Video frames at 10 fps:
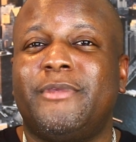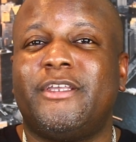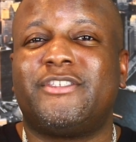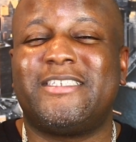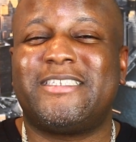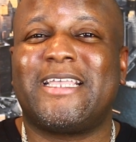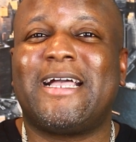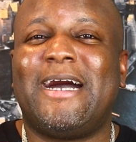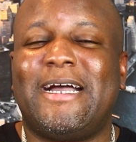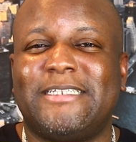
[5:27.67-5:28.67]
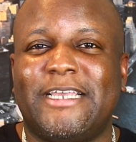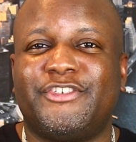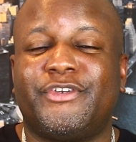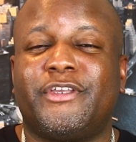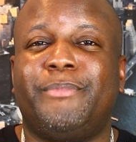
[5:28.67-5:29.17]
because this is a
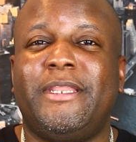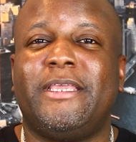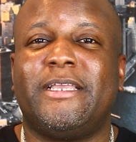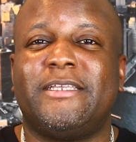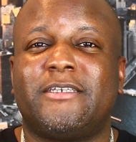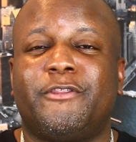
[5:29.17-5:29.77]
contest. You're competing against